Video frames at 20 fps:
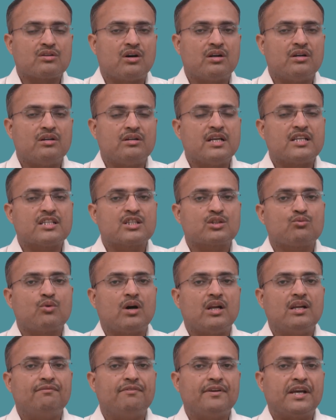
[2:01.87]
on
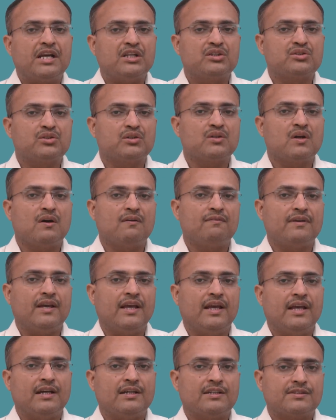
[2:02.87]
disqualification of
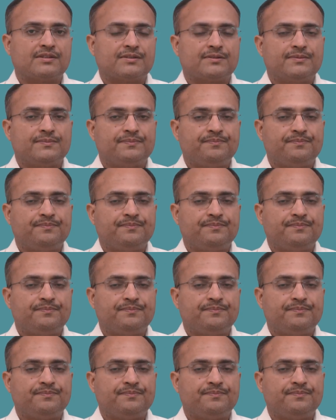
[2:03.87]
heirs.